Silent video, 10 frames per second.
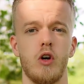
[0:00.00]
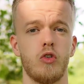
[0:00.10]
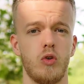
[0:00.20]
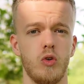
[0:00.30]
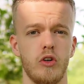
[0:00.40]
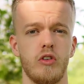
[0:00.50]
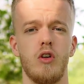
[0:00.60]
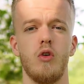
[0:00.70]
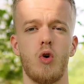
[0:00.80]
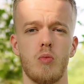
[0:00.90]
also do this in
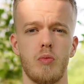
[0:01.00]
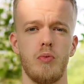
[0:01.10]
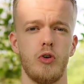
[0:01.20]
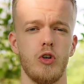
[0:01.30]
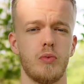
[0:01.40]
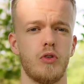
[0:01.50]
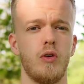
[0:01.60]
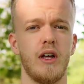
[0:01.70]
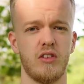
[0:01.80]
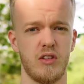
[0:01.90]
the normal push-up, so
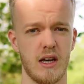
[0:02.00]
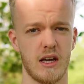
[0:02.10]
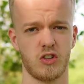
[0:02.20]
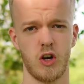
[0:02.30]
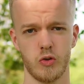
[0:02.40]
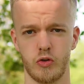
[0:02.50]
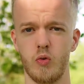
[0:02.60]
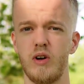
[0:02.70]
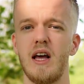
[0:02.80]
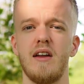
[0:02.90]
let's stay as close to
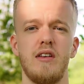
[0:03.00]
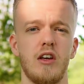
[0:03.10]
reality